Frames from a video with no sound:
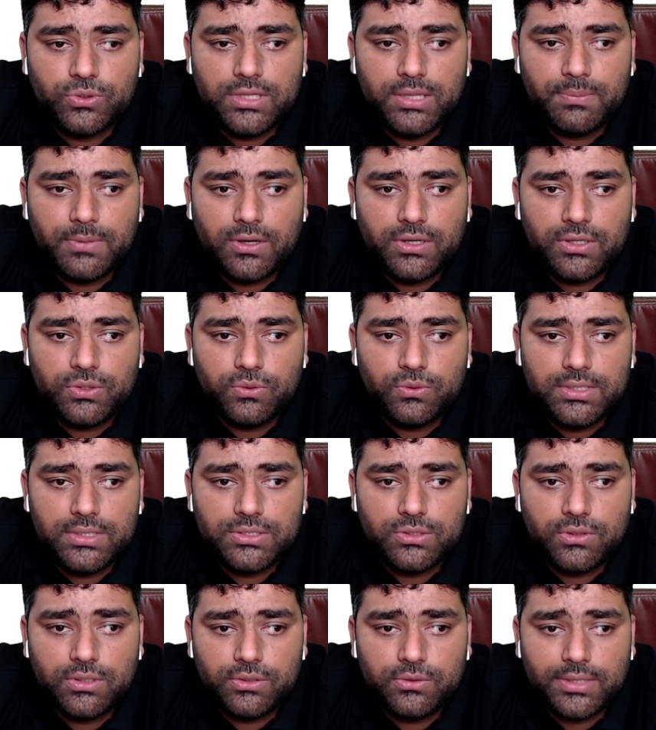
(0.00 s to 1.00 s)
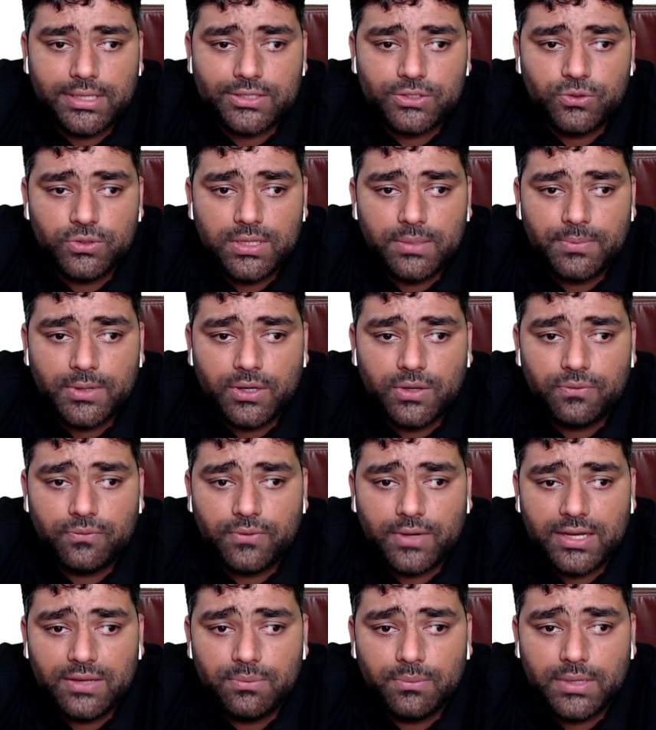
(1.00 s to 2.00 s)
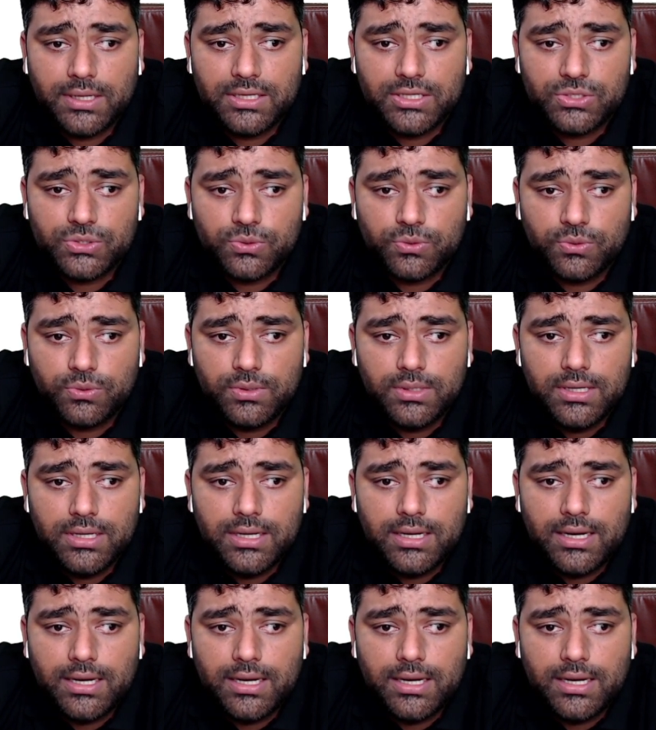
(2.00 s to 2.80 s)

to the power 2 is equal to x to the power 5 minus 2,